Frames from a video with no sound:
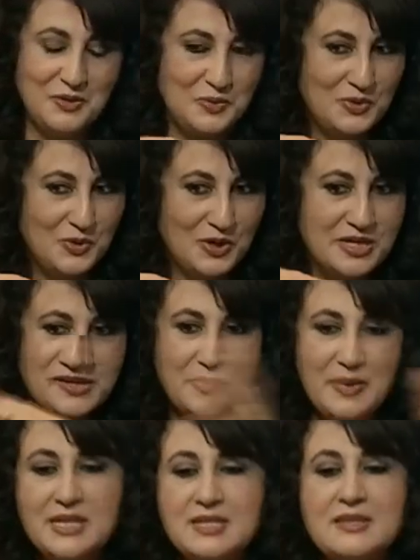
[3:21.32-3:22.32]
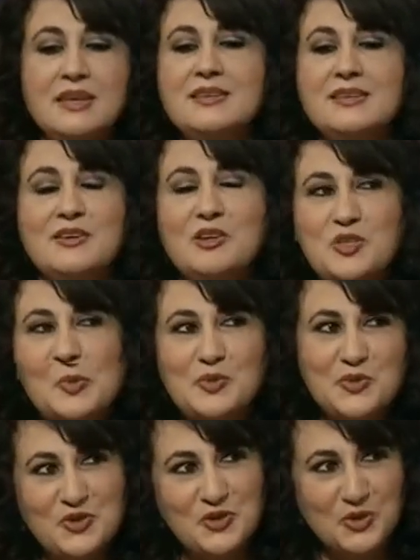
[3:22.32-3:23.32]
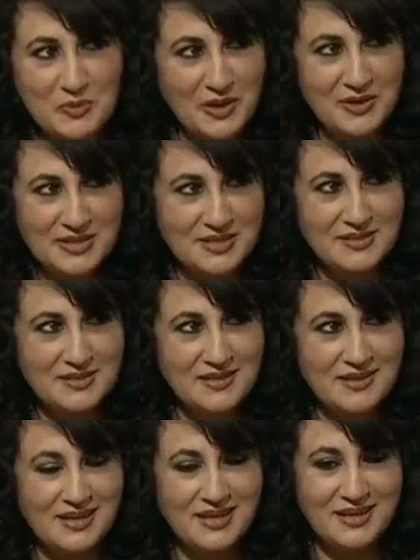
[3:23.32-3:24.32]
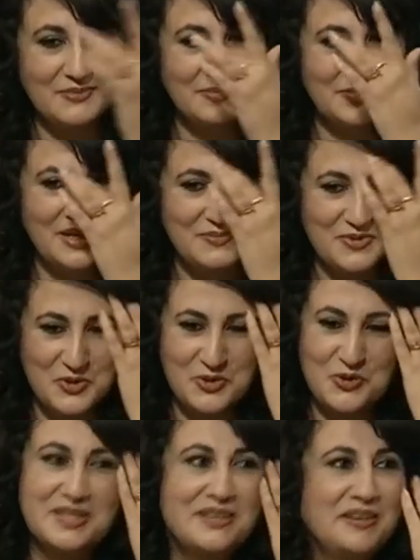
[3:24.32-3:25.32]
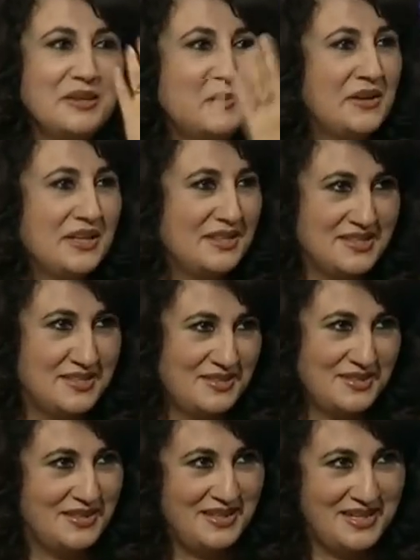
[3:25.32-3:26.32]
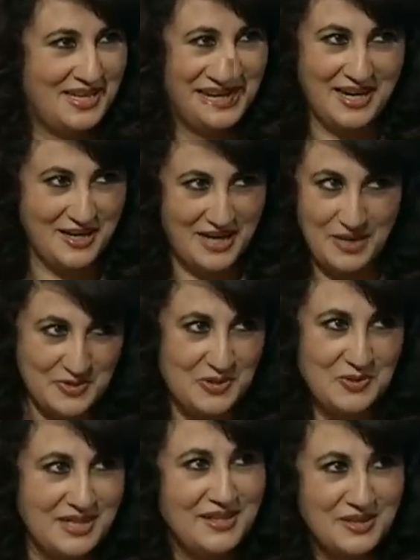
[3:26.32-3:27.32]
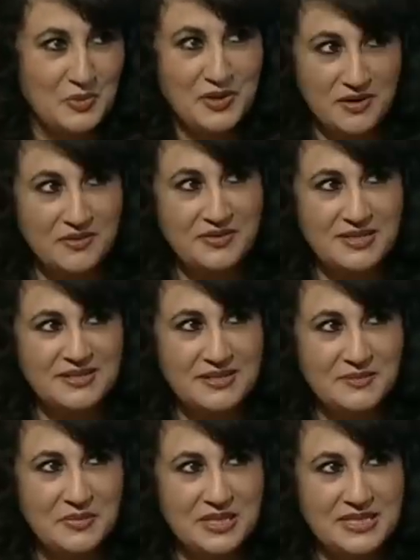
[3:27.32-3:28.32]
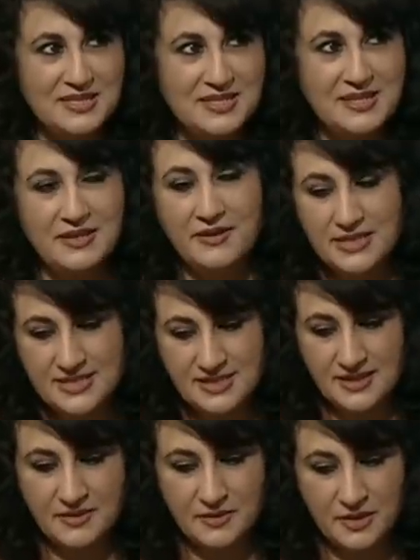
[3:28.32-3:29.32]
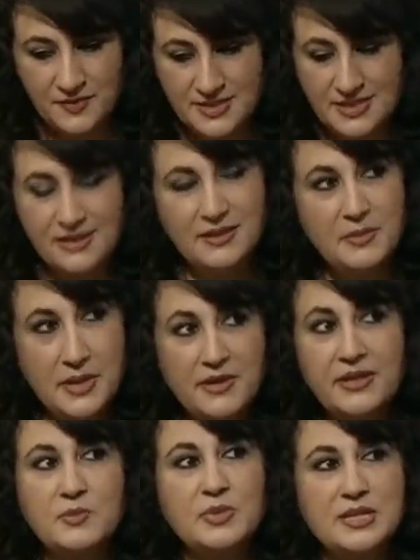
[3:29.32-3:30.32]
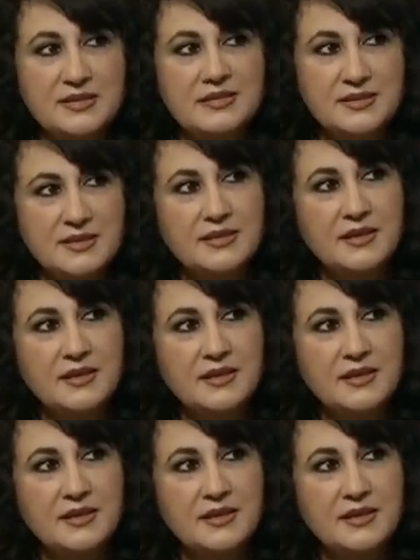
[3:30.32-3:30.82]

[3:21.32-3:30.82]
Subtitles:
Ordinary Pakistanis are not supposed to know about it. I'm sure ordinary Americans are absolutely unaware of it. But yes, there is a physical American presence.